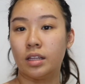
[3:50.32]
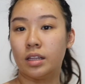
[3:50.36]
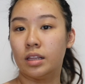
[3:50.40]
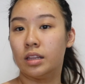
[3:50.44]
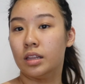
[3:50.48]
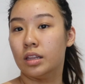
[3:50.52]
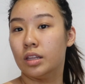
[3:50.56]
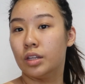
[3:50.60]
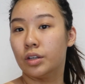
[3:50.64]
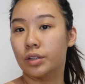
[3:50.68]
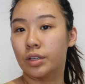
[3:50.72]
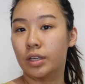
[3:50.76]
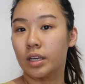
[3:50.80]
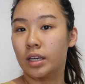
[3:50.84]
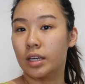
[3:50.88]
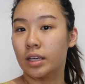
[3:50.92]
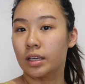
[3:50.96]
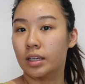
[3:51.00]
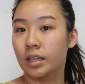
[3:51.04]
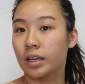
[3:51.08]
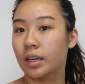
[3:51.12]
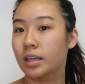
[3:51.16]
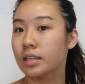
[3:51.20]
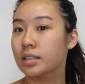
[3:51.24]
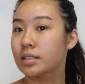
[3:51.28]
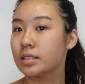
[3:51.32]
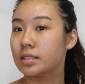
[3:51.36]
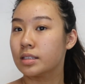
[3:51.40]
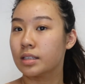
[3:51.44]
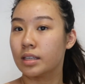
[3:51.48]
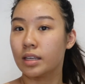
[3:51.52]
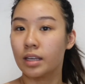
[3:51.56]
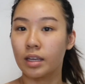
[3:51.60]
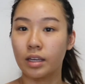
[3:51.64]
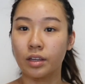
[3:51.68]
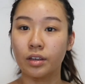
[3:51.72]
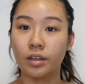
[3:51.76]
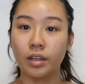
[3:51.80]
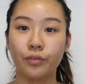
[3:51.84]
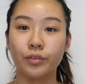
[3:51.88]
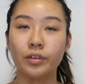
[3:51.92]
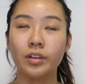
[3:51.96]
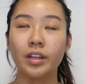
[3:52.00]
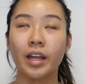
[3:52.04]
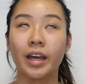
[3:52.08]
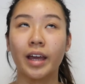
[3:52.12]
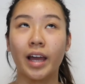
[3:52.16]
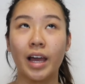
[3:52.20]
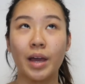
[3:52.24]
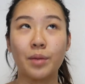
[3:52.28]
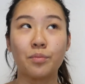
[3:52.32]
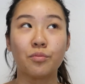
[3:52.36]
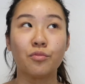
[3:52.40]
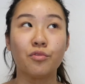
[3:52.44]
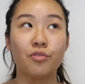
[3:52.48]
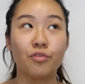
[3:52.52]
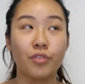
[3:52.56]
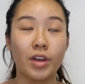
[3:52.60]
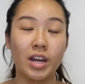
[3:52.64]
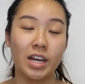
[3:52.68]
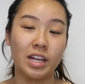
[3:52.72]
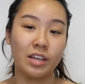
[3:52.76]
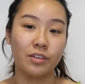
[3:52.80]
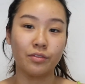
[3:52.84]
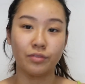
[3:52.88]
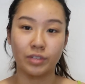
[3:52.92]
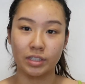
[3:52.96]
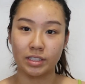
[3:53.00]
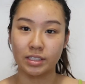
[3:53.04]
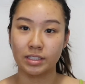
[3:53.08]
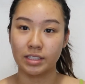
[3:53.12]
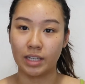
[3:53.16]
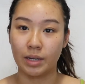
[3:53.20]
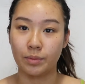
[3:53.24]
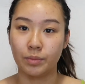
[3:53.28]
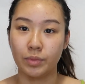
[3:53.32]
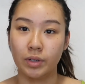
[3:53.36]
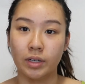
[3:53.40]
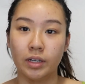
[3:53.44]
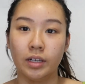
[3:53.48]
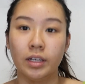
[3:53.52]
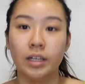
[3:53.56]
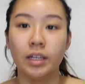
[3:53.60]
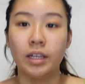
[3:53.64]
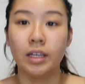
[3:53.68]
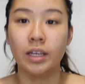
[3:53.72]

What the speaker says: looking skin. I feel like I'm ready for summer.